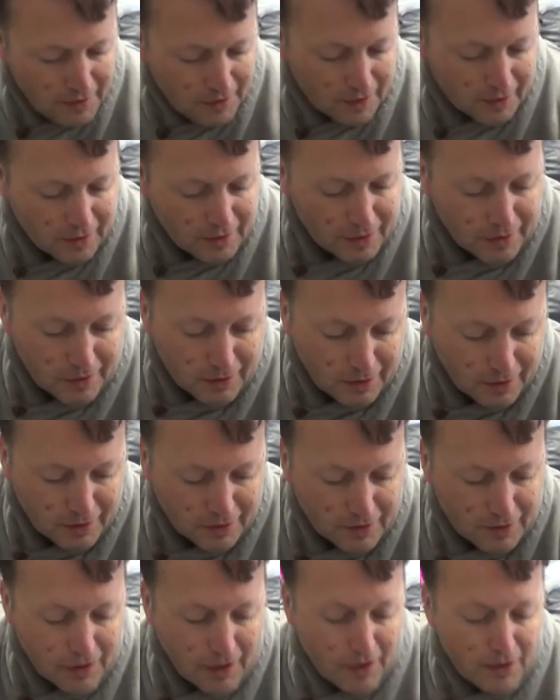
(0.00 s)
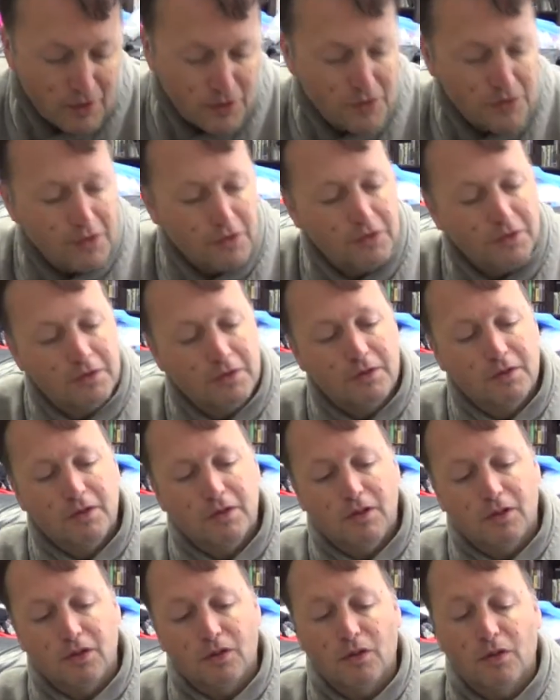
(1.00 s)
Next,
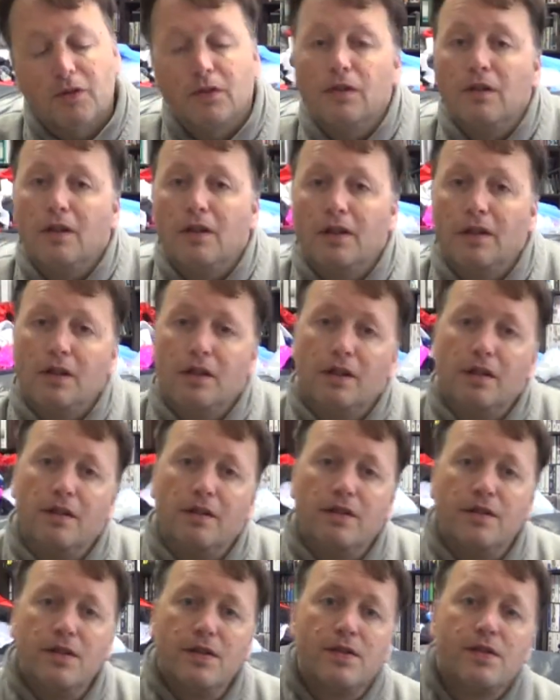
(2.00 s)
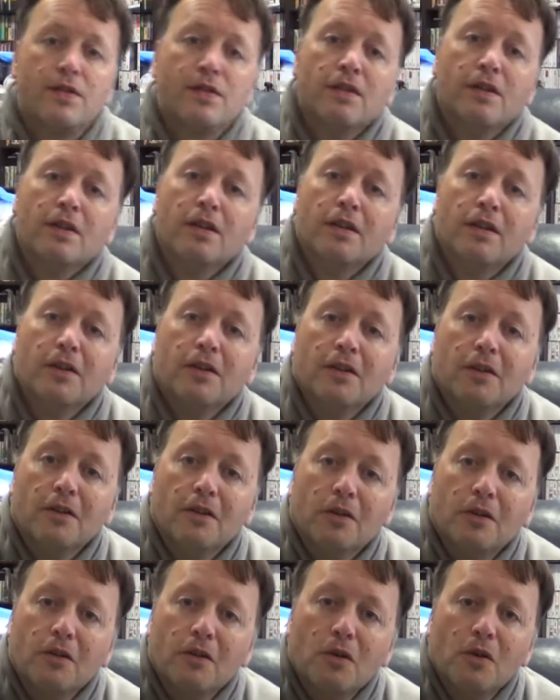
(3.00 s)
I got this
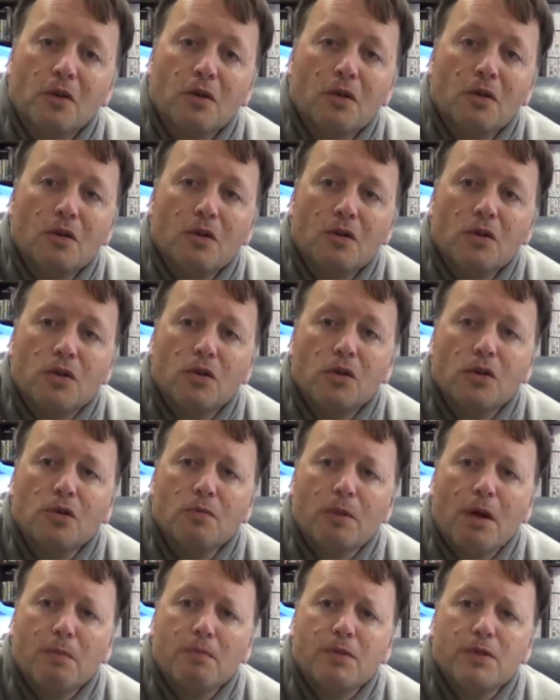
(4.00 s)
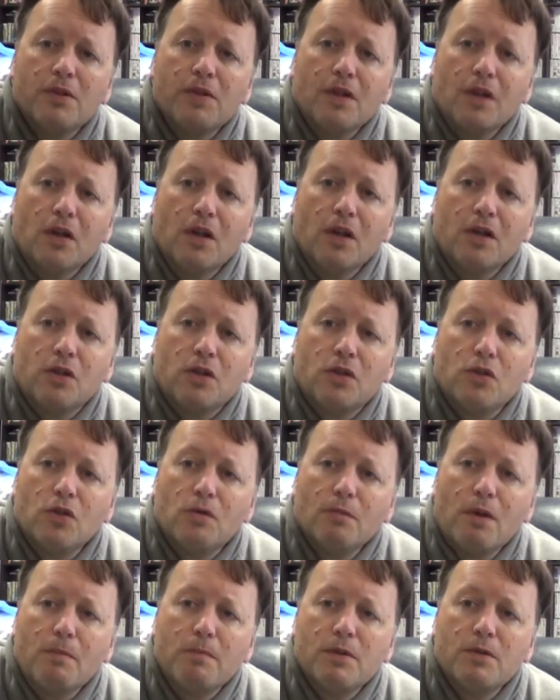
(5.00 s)
Shoot 'em Ups, the Guide to Shoot
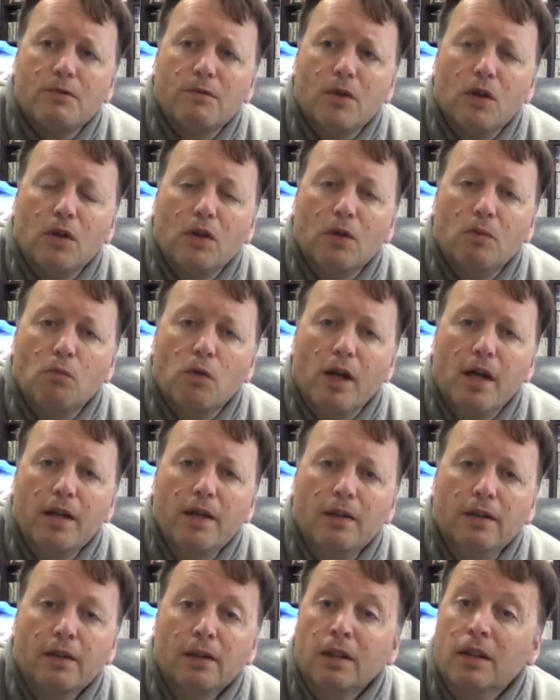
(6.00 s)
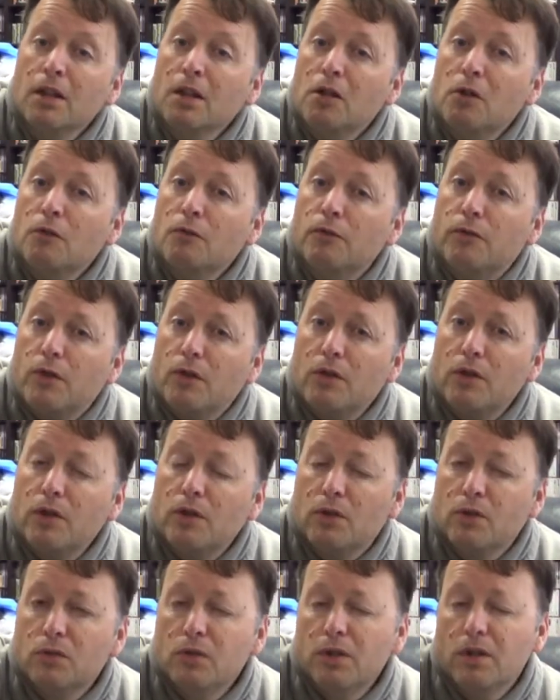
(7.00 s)
'em Ups, Volume 1. Very
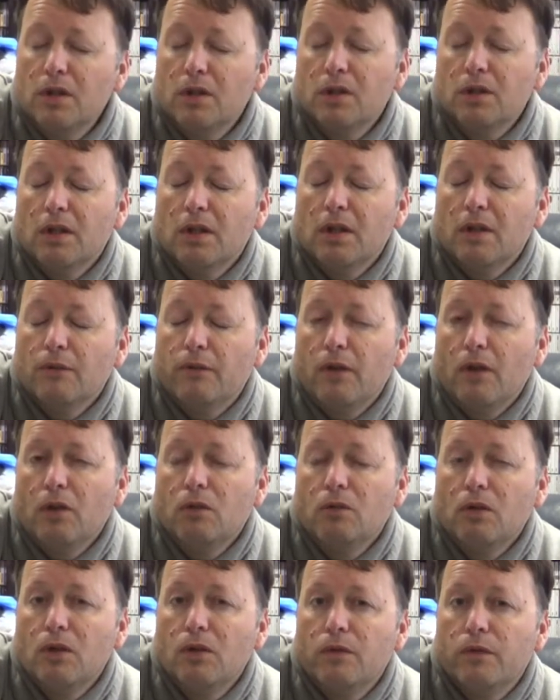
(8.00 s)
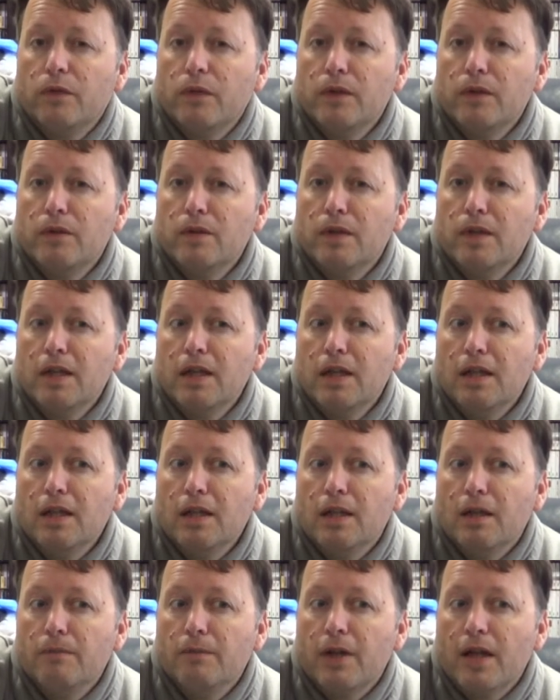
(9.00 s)
good. Follow on from
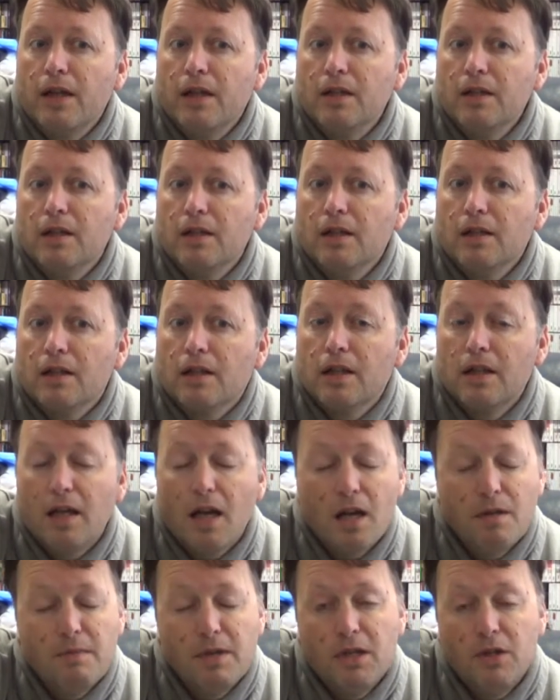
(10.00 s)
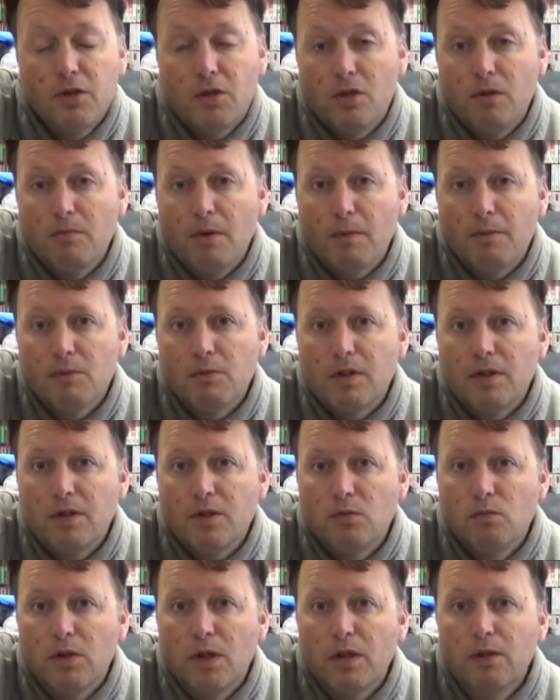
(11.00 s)
the, they did a Konami Shoot 'em Ups one
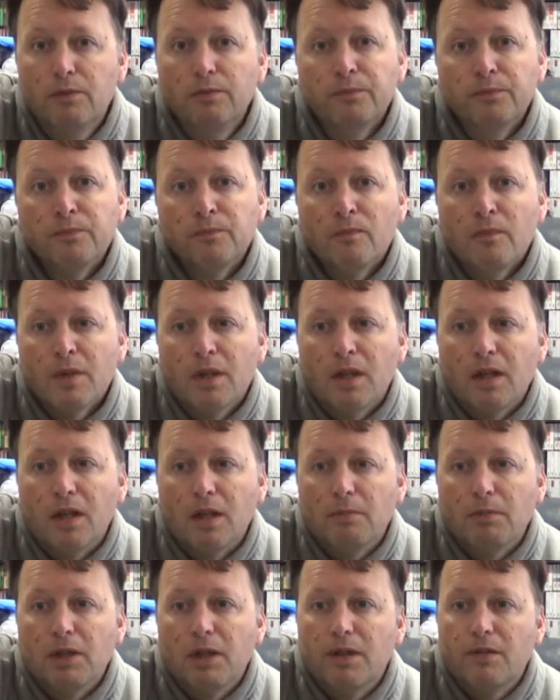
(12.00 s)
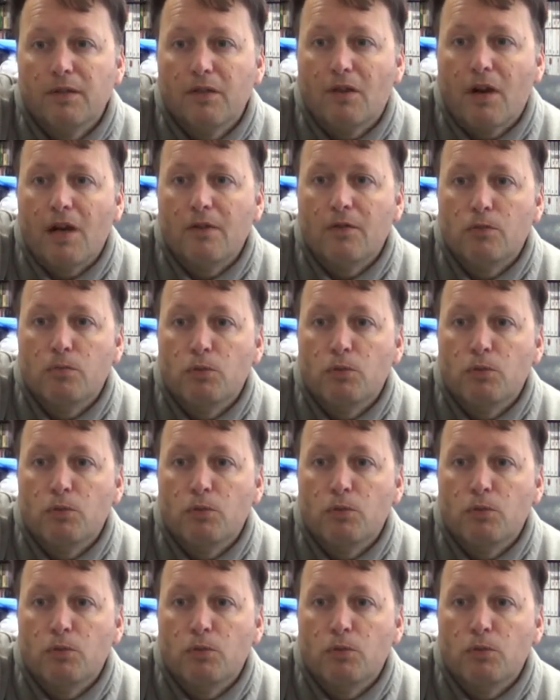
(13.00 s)
as well, and I believe there are other